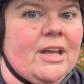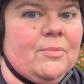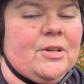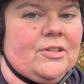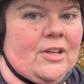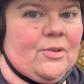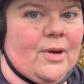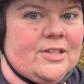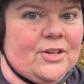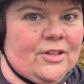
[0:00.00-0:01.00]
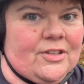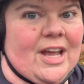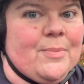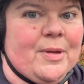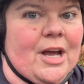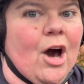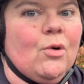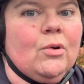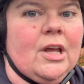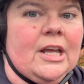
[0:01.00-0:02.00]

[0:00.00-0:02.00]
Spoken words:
in because otherwise you've got this gaping hole